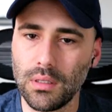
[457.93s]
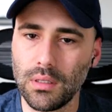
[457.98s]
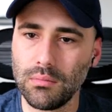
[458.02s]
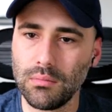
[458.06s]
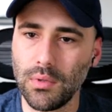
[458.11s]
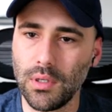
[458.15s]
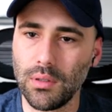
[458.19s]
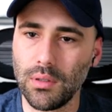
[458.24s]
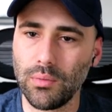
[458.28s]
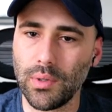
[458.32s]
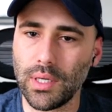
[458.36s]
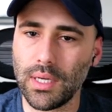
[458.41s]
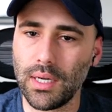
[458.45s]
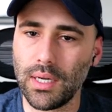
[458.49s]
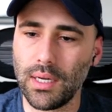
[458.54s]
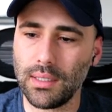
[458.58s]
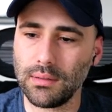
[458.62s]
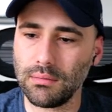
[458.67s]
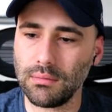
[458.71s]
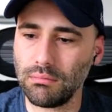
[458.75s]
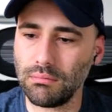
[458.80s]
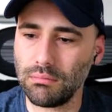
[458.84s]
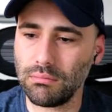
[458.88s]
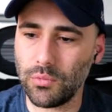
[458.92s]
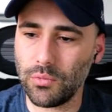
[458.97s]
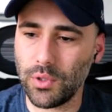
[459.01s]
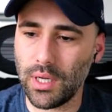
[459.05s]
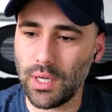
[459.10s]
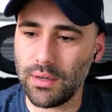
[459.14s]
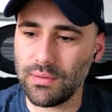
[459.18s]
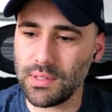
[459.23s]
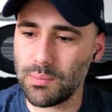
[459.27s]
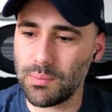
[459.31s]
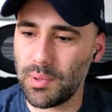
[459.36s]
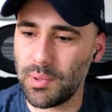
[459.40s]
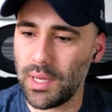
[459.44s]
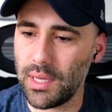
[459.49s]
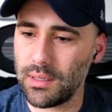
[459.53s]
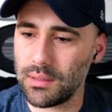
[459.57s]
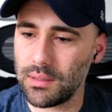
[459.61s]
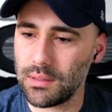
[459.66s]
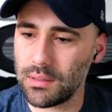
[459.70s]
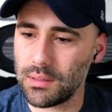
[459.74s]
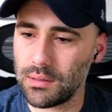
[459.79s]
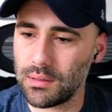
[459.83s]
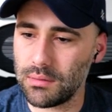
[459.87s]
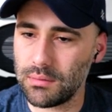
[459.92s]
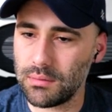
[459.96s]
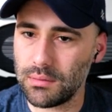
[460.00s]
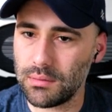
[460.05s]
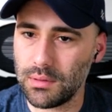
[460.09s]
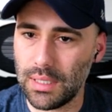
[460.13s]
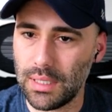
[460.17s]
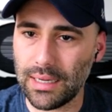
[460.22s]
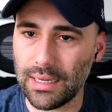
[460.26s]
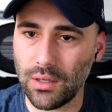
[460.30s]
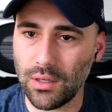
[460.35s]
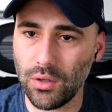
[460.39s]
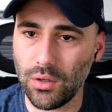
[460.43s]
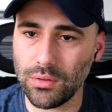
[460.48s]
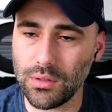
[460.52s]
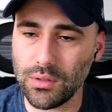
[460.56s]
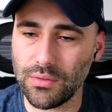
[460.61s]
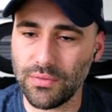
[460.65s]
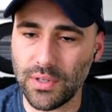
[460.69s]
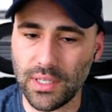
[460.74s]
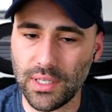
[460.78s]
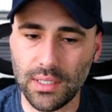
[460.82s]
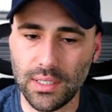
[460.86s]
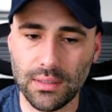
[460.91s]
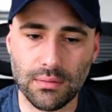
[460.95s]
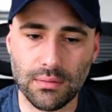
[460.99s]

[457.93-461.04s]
well, we have space. Like lots of it.